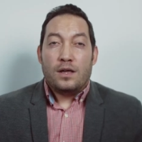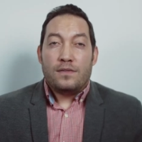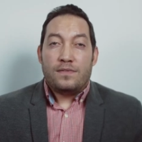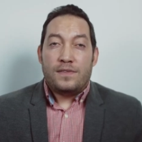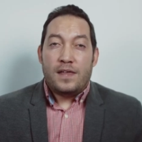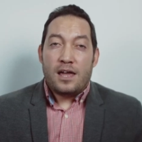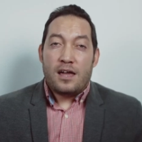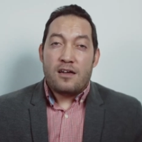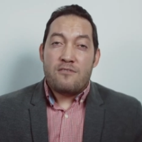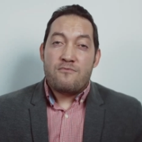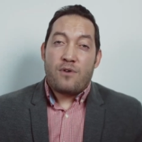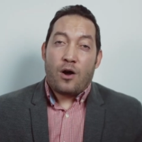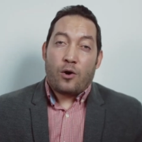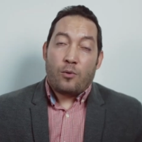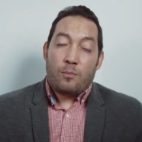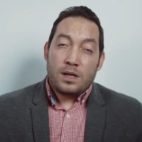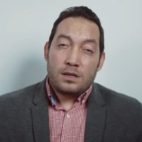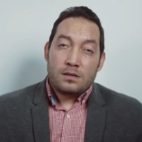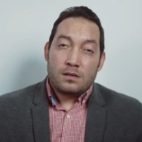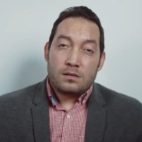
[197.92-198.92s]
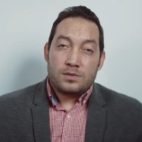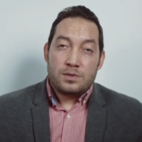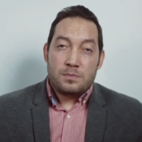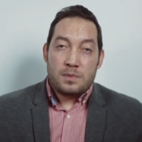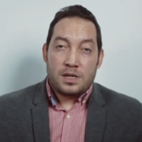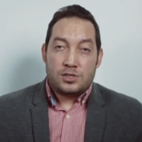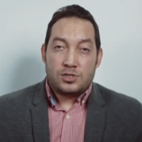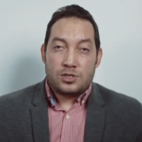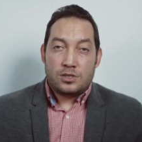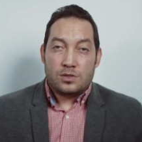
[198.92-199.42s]
the environmental
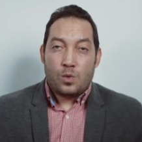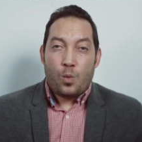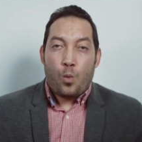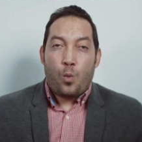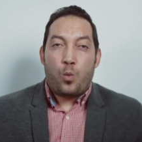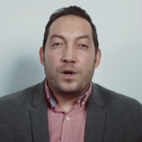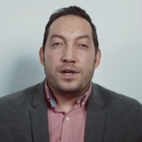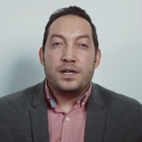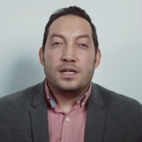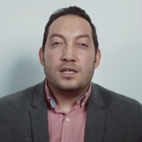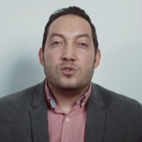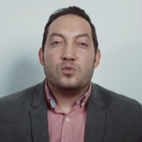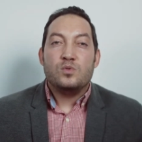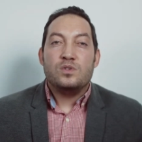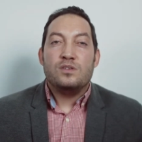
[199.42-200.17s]
dimension, we need to